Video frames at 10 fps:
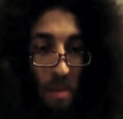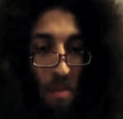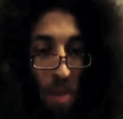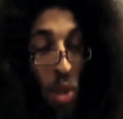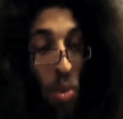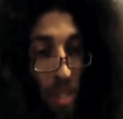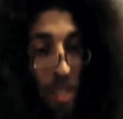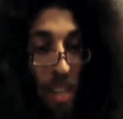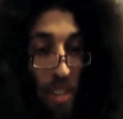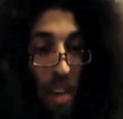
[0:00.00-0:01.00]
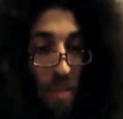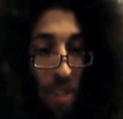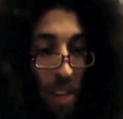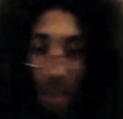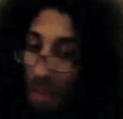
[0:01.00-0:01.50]
Shoot in South
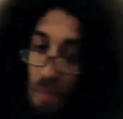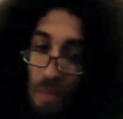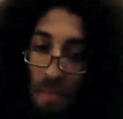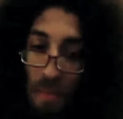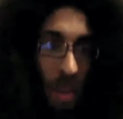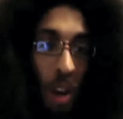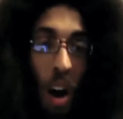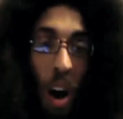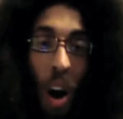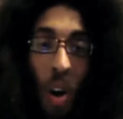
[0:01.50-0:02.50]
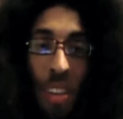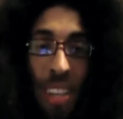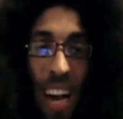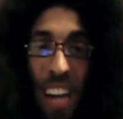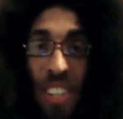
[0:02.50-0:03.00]
Africa. Oh,
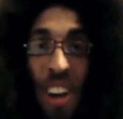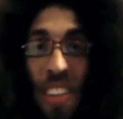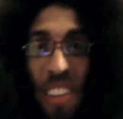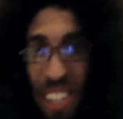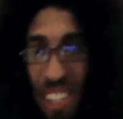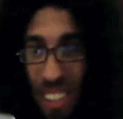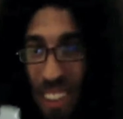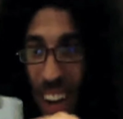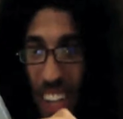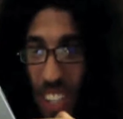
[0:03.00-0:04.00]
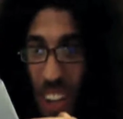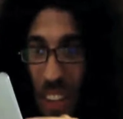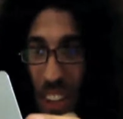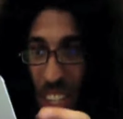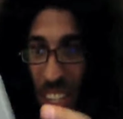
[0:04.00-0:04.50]
this! I saw this! I saw
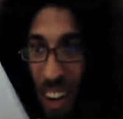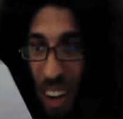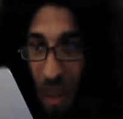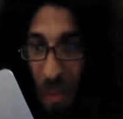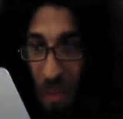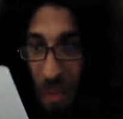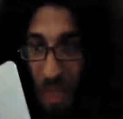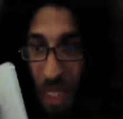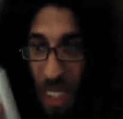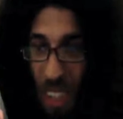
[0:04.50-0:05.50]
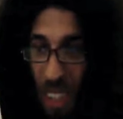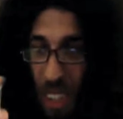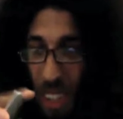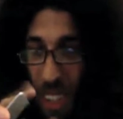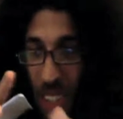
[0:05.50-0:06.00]
this, I
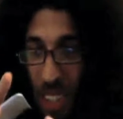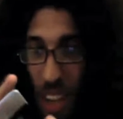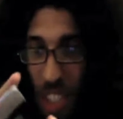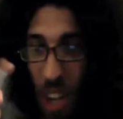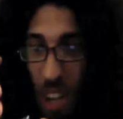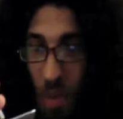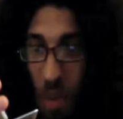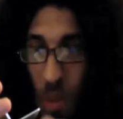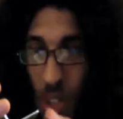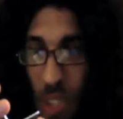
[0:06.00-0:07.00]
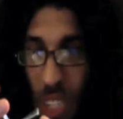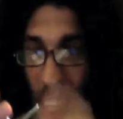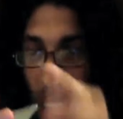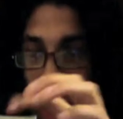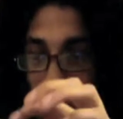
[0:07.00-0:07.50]
saw some people using
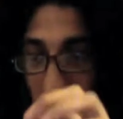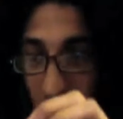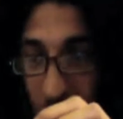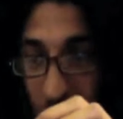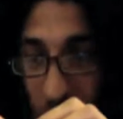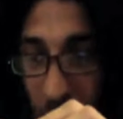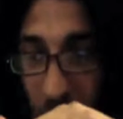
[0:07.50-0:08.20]
this. This is a